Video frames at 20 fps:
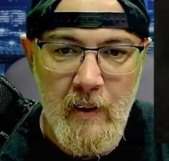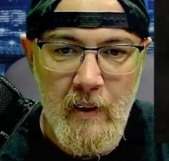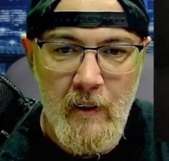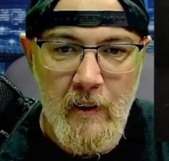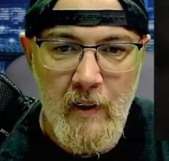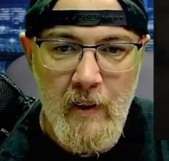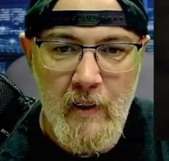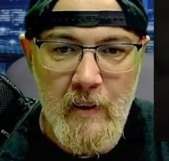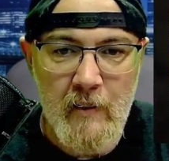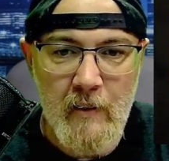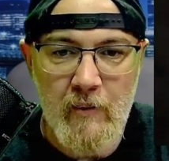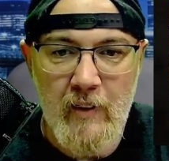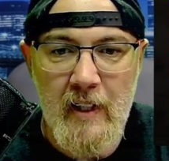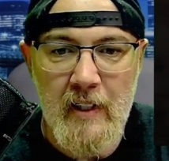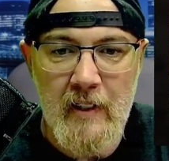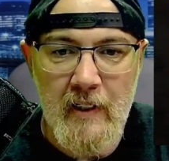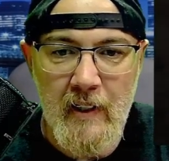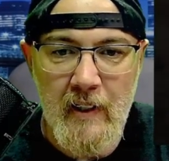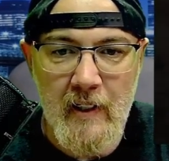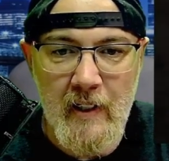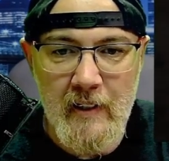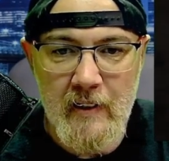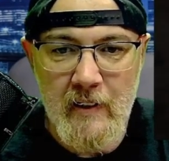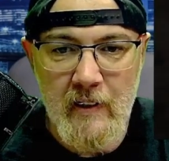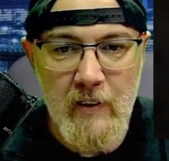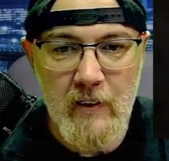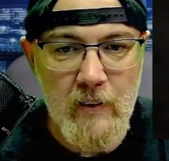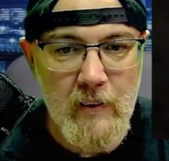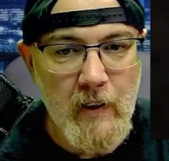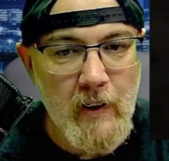And then finally I get the
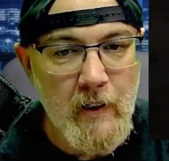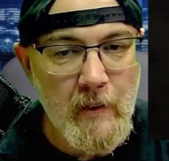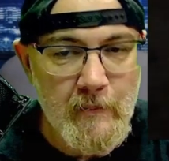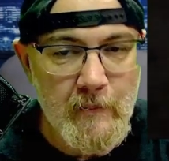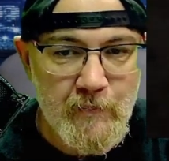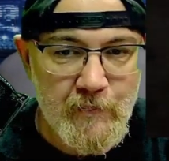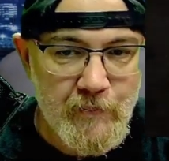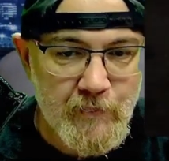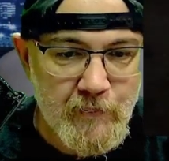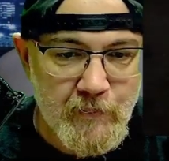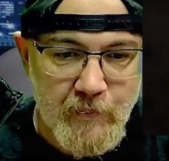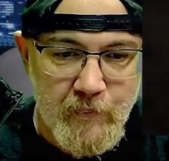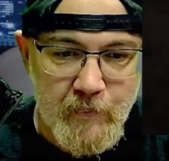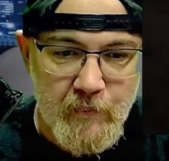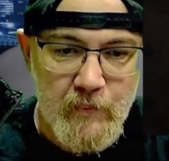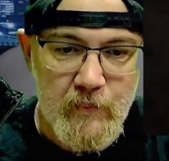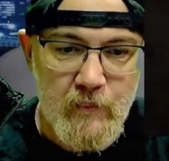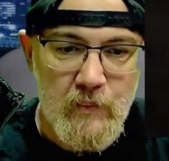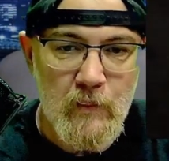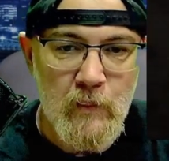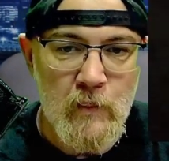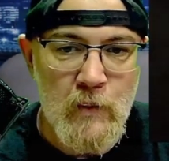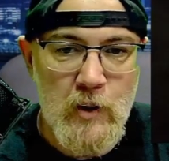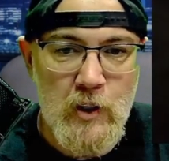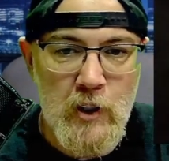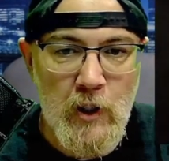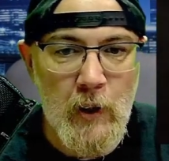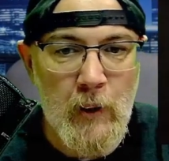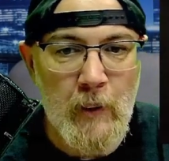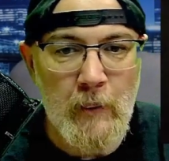kill there.
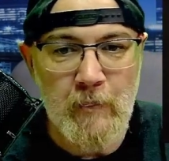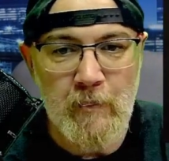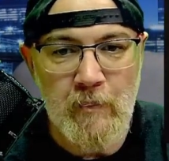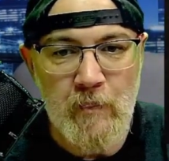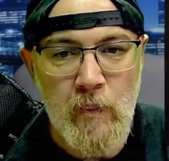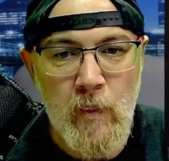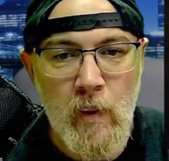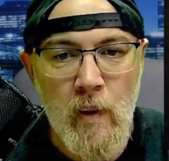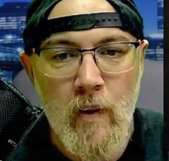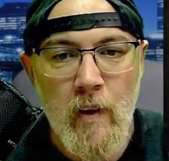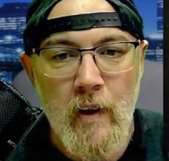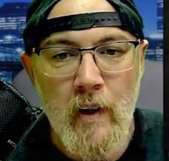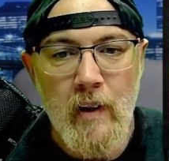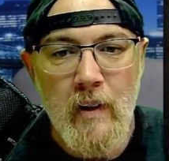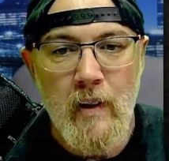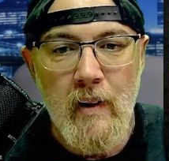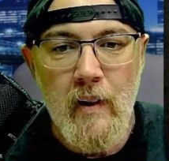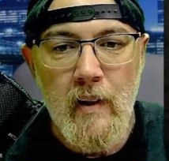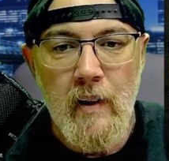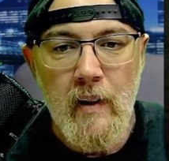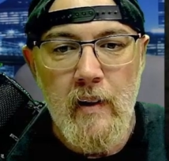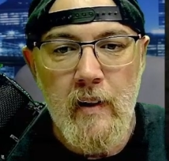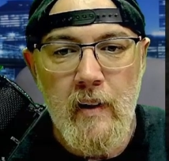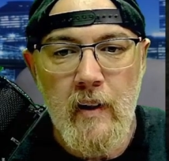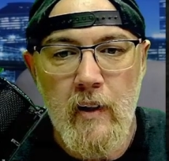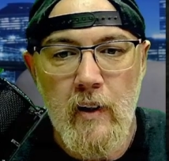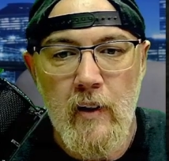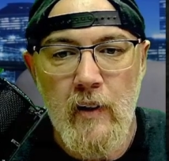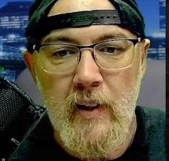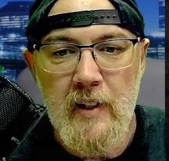So, you
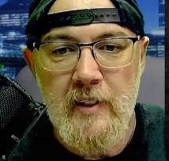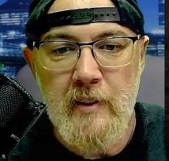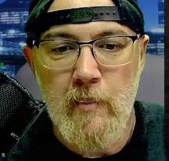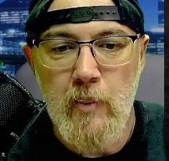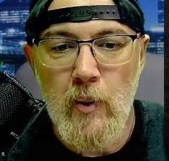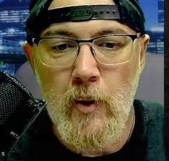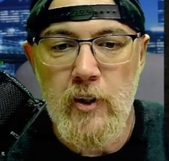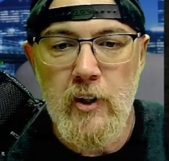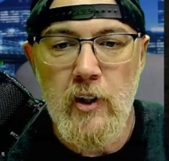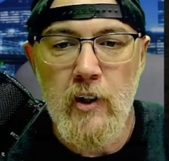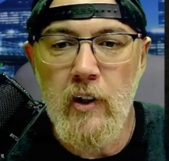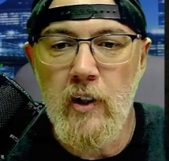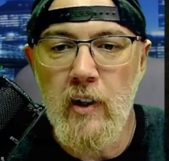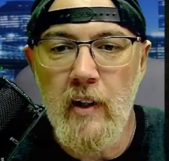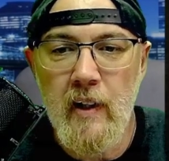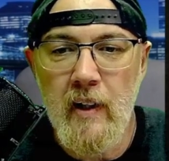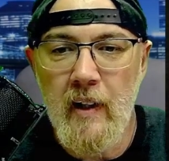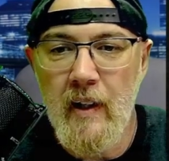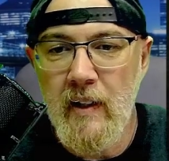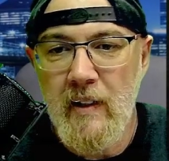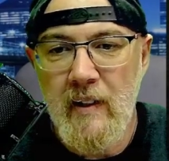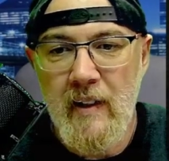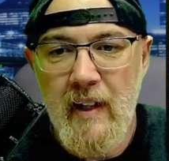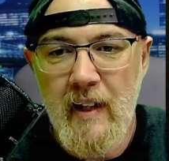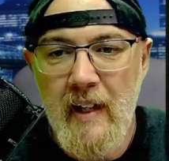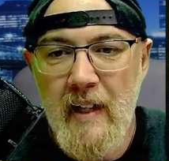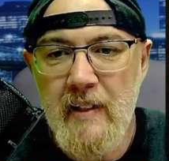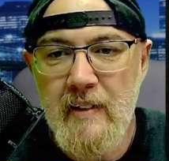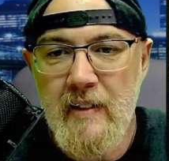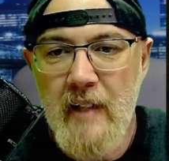know, it's important. You're going to,
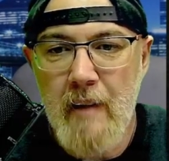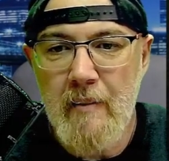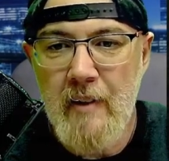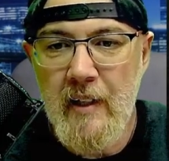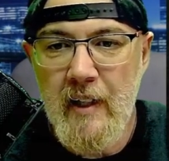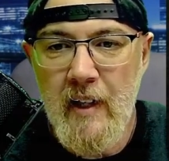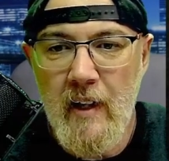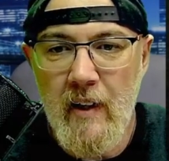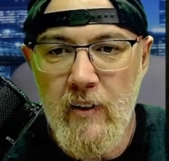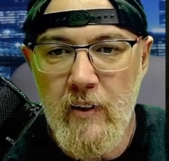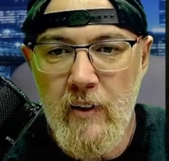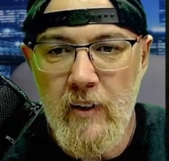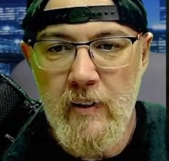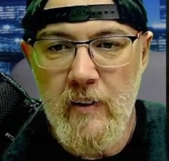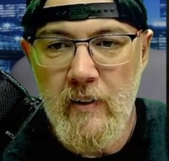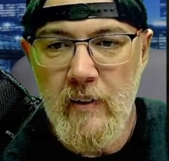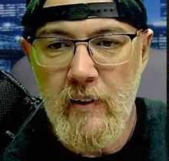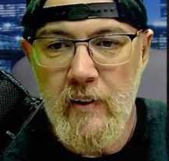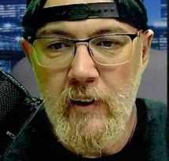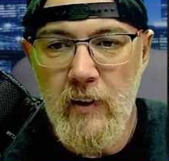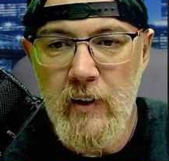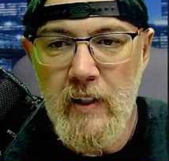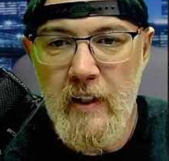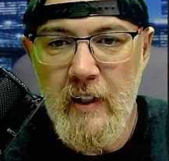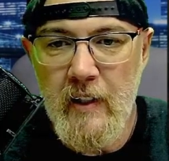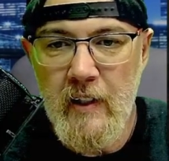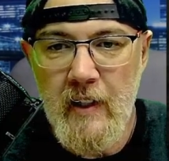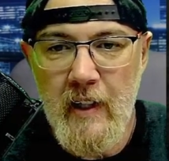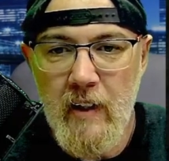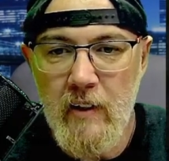anytime you're in
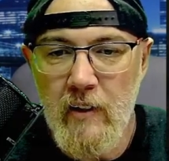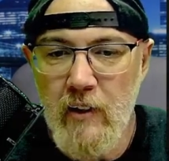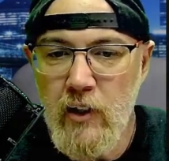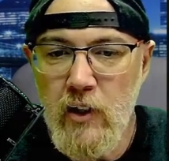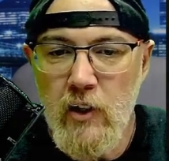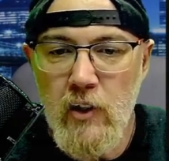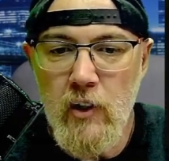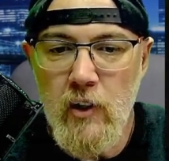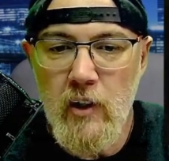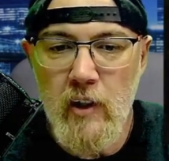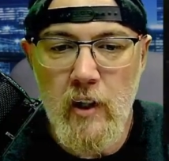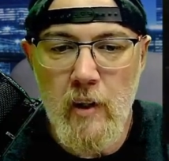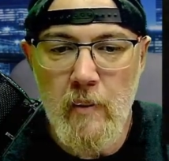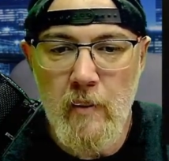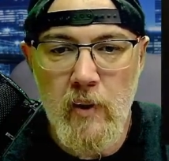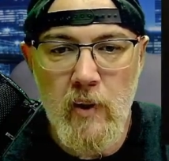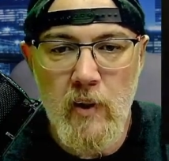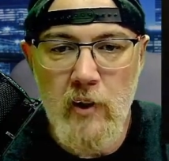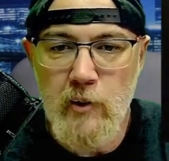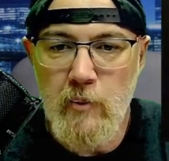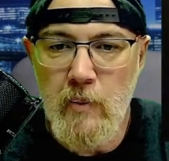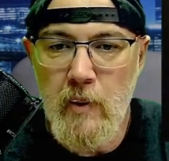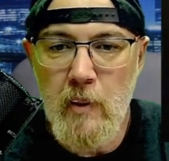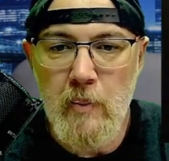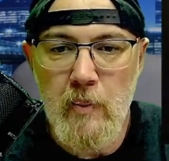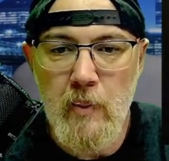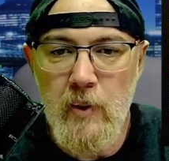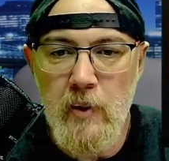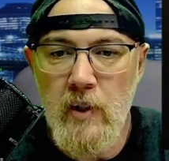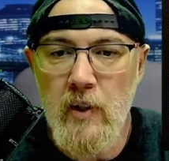an encounter, you're going to come across
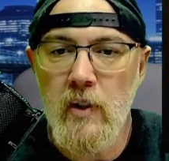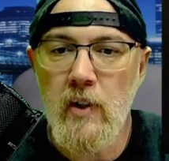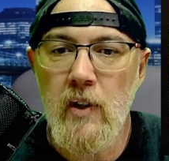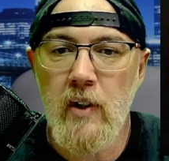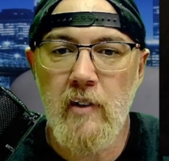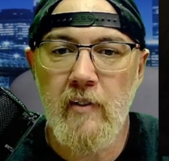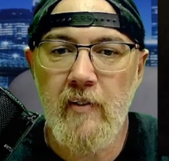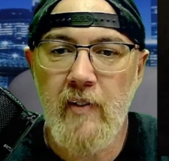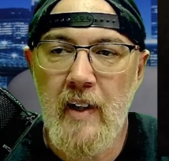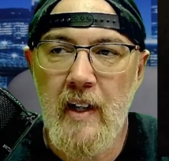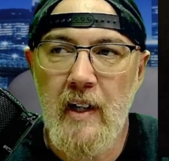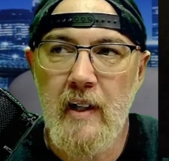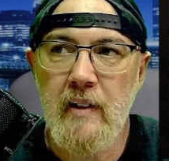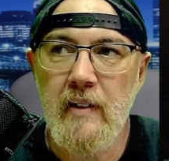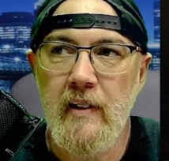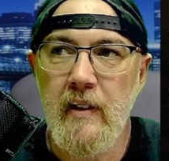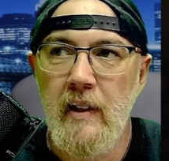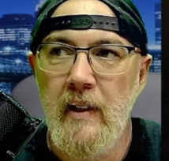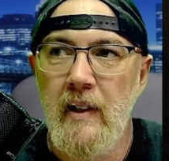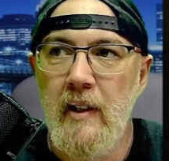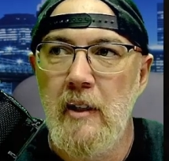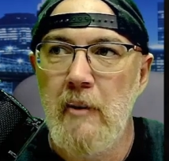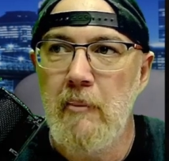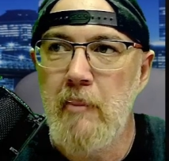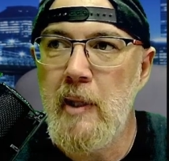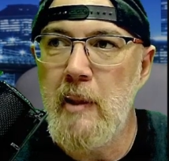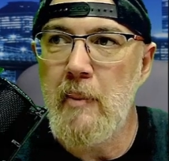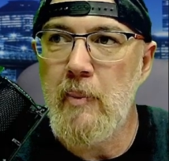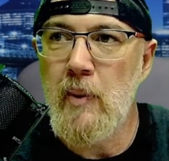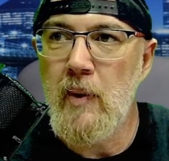people. You're going to find
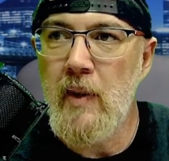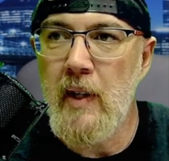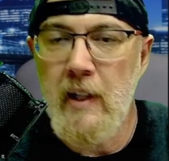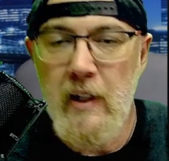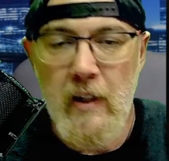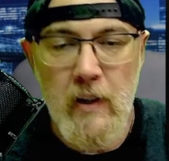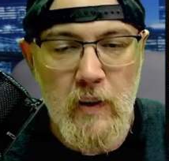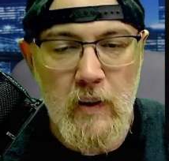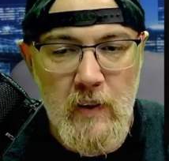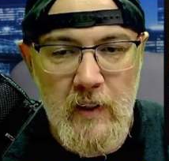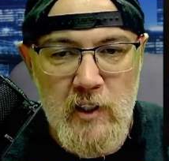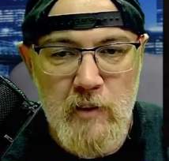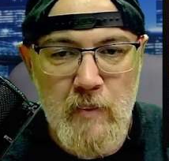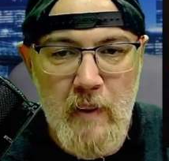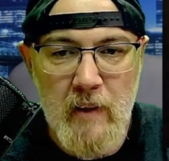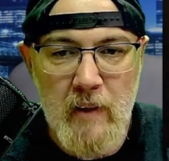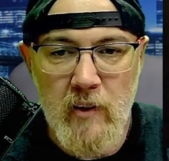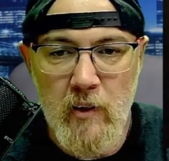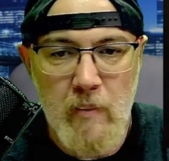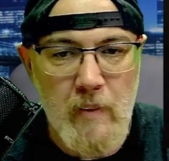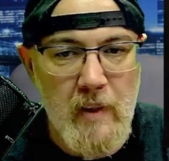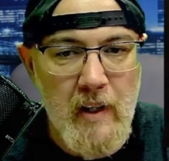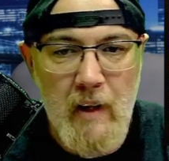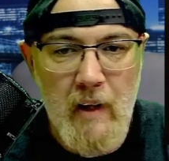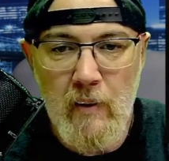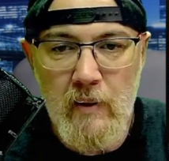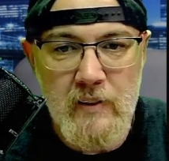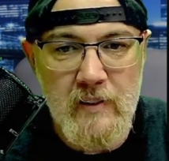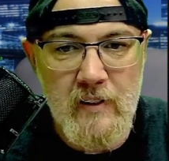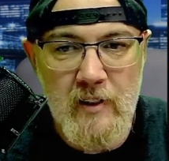people that you don't expect them to be. I
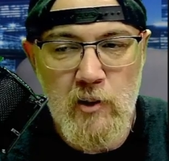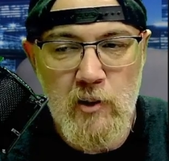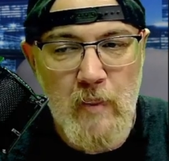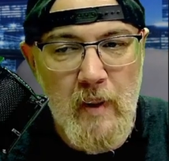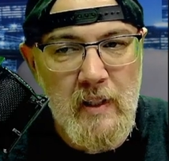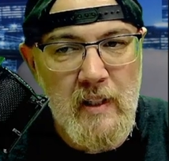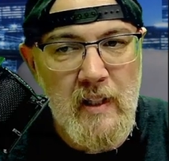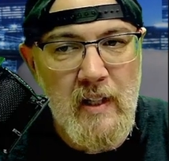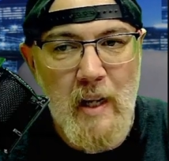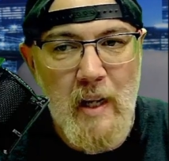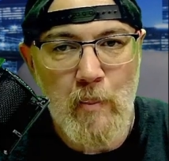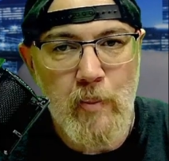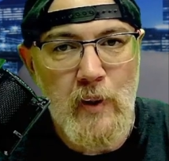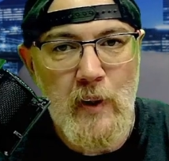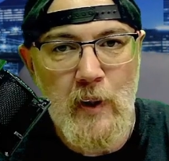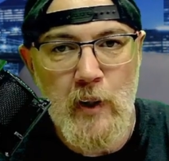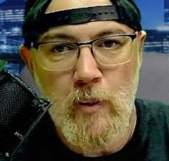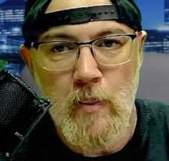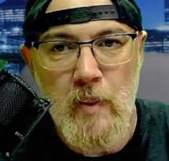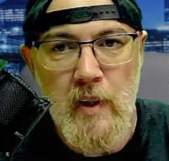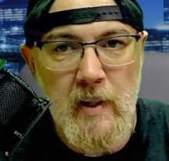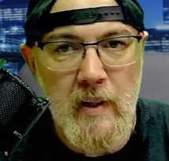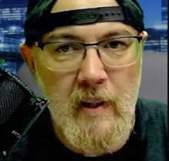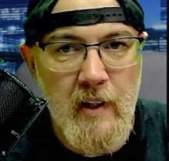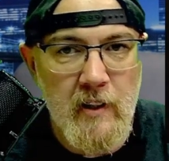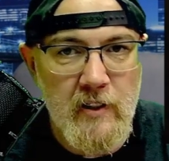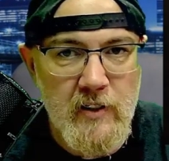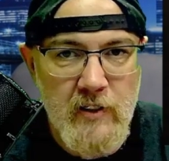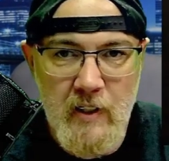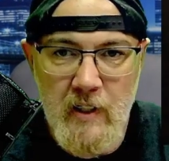wasn't expecting that player to be
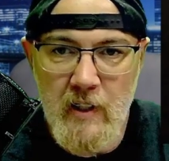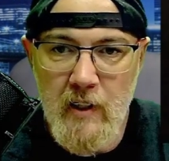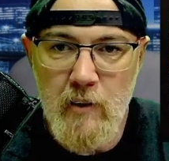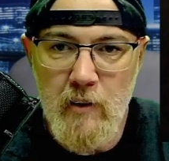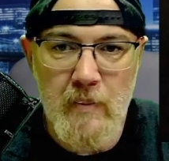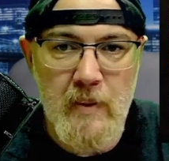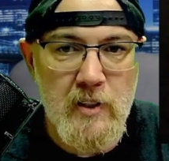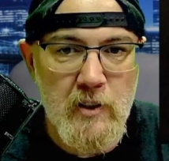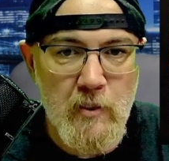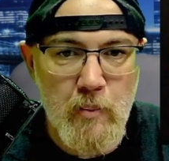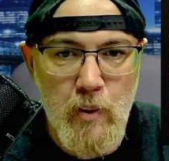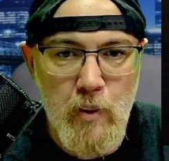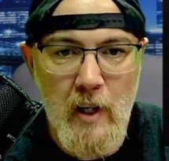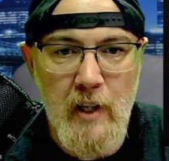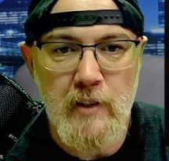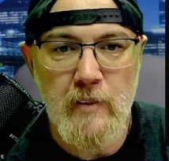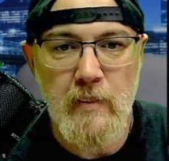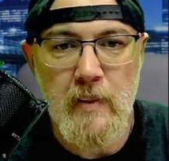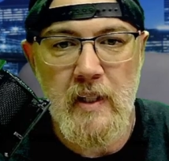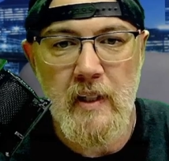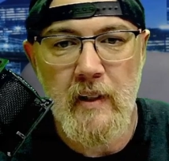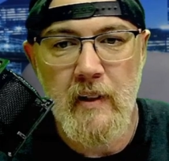there. Scared me, surprised me.